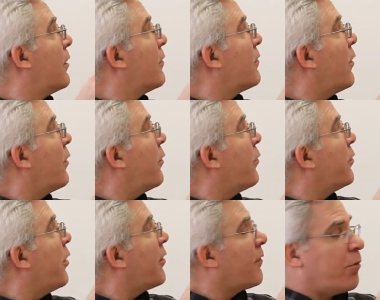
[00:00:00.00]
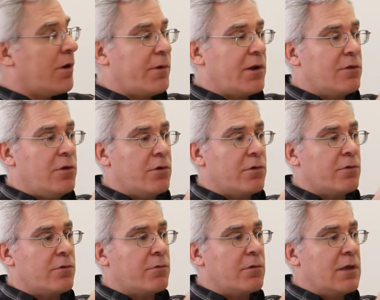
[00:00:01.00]
So notice what I'm going to
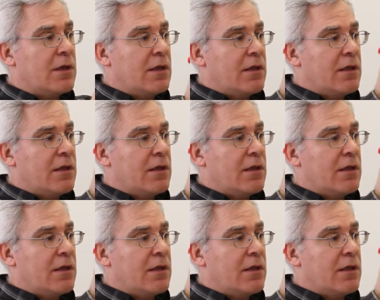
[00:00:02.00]
do